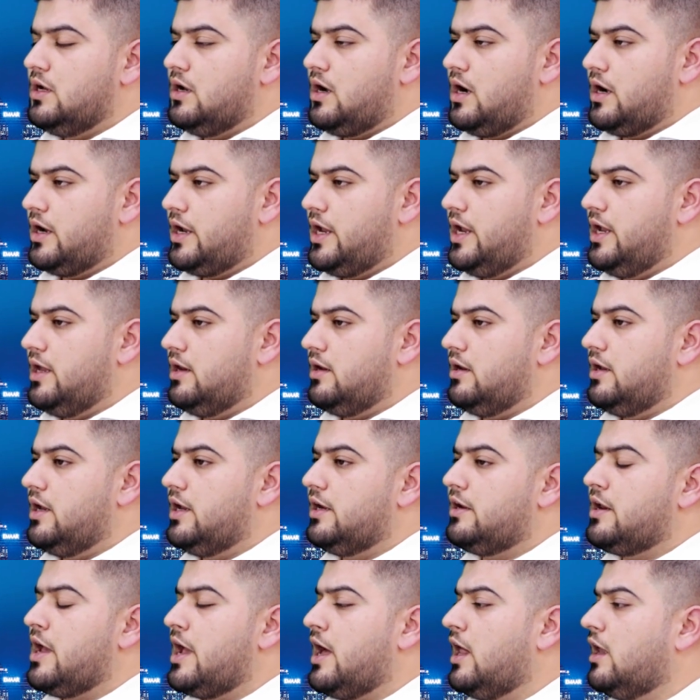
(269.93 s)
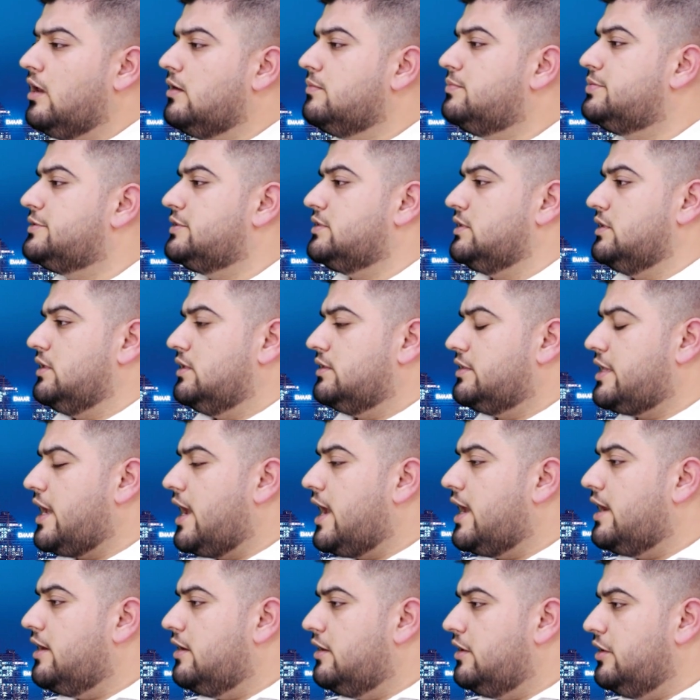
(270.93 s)
Again, it helps the
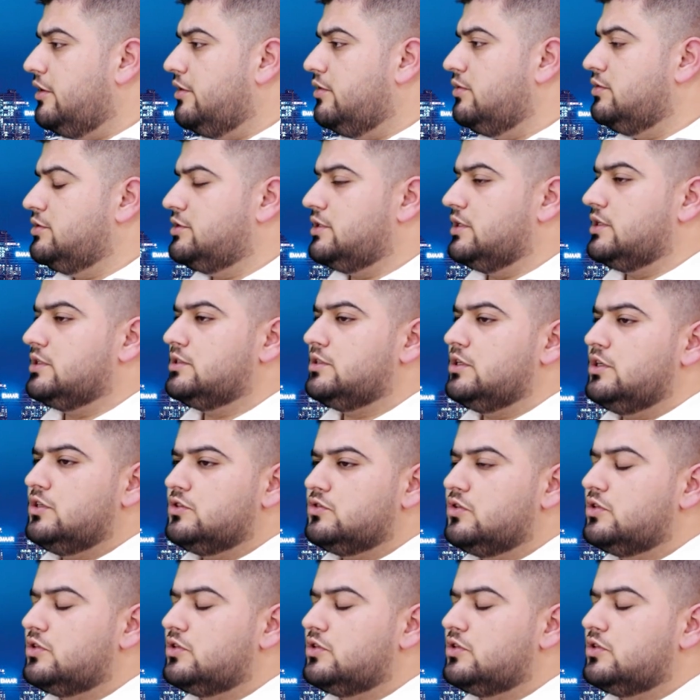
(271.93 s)
end users